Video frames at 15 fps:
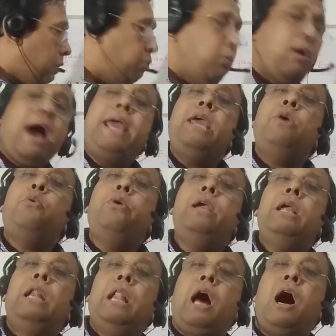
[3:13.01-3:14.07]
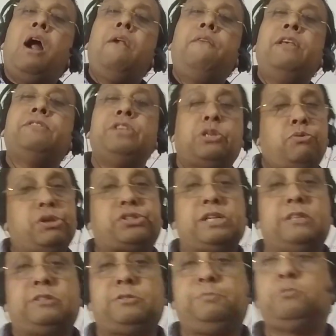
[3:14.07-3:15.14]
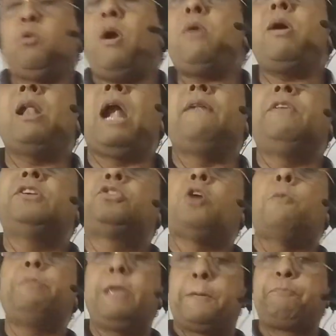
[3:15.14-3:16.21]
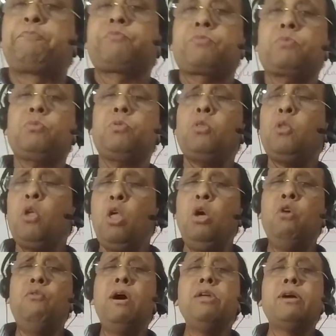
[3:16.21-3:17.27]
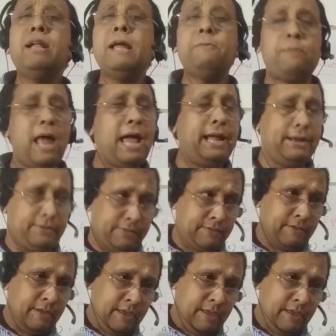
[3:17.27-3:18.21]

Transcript: why we learn these equations, why we learn this topic, why you can apply it.